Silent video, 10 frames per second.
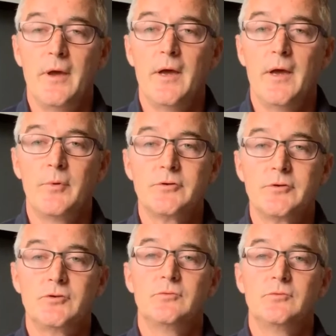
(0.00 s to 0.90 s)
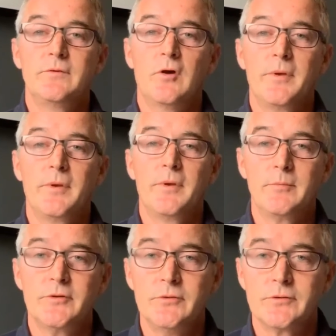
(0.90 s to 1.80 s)
which we've not been able
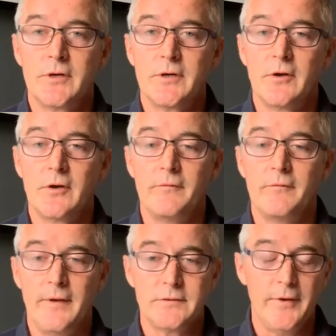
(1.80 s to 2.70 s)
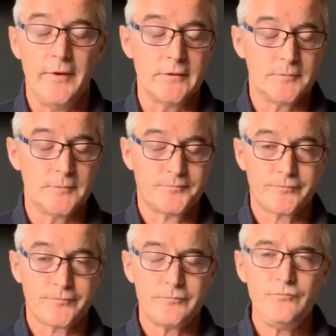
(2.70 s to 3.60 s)
to do, certainly not face to face.
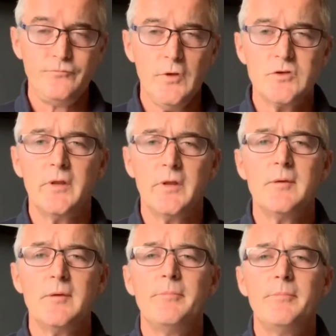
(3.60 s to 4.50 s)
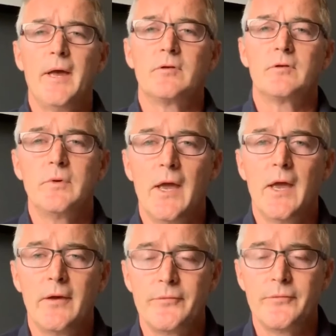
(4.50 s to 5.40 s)
So what are the impacts that we
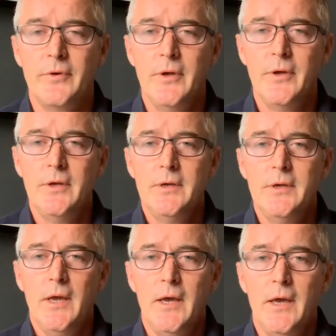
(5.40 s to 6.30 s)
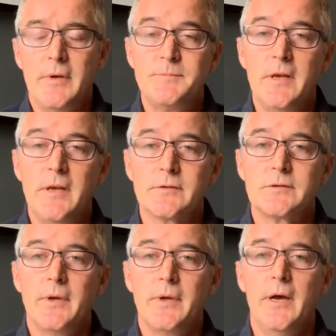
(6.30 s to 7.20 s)
have
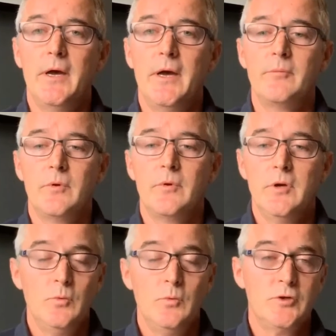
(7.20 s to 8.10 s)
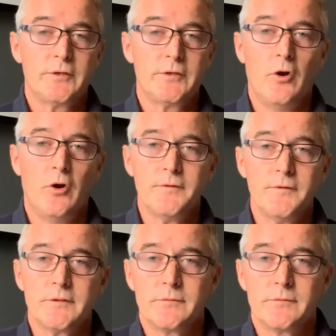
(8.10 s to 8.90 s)
experienced? We shut our offices,